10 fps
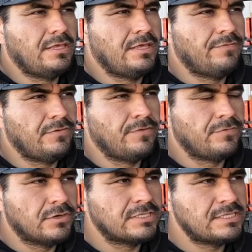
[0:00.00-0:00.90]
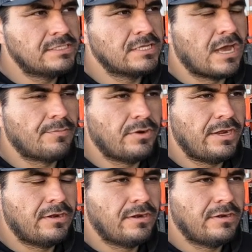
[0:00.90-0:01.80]
if if you're a seasoned
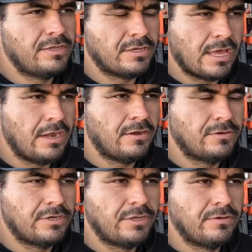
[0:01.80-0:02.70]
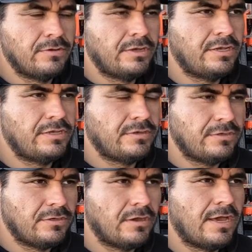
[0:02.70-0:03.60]
operator and you kind of know what you're doing and you,
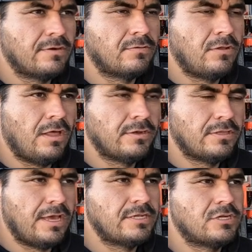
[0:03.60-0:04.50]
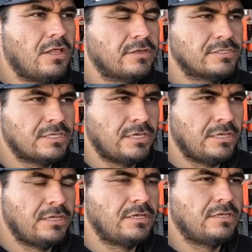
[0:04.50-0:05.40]
you know how to roll onto the hydraulic
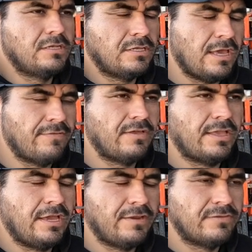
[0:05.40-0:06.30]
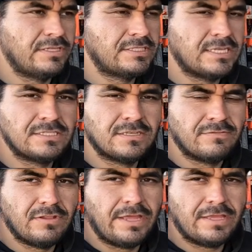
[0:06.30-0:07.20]
skid and you have like kind of a good sense
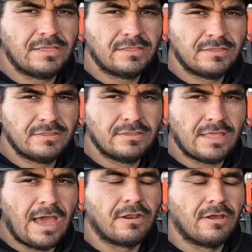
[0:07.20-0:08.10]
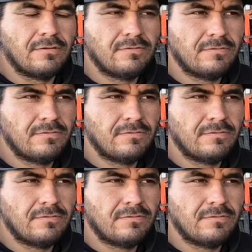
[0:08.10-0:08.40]
of like how to